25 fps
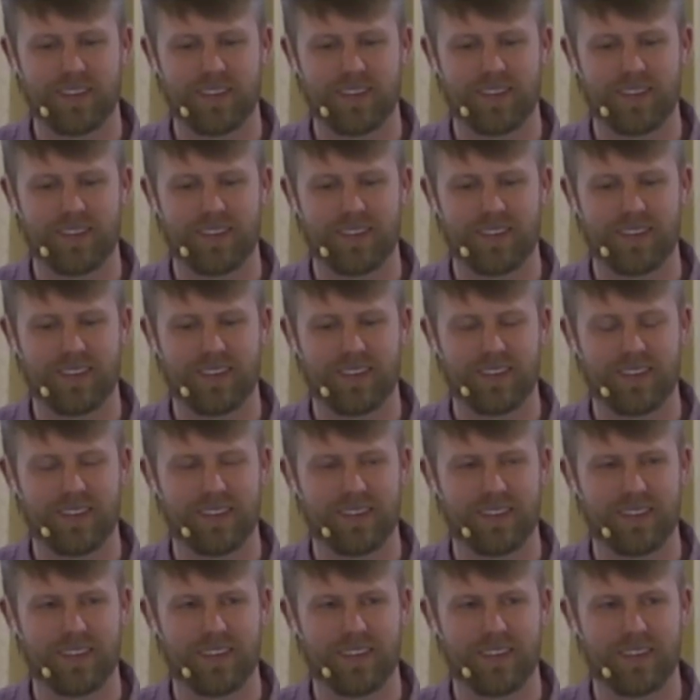
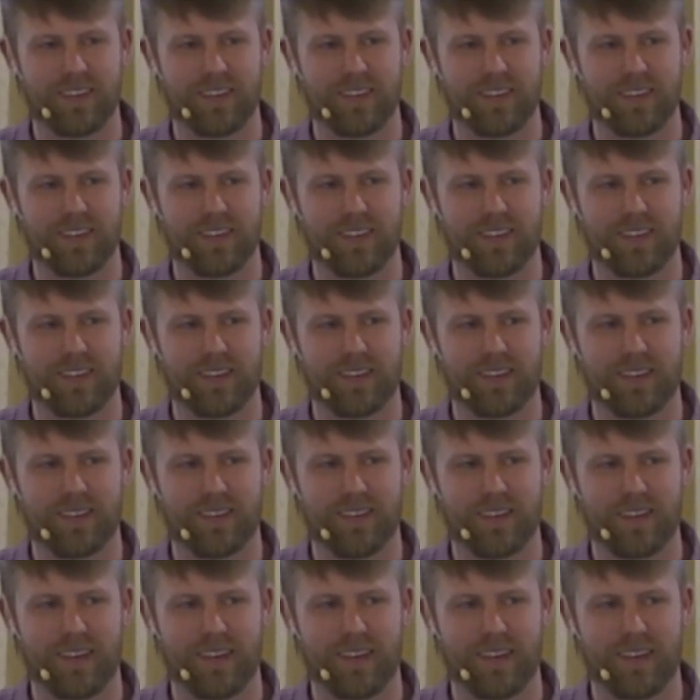Nothing is said.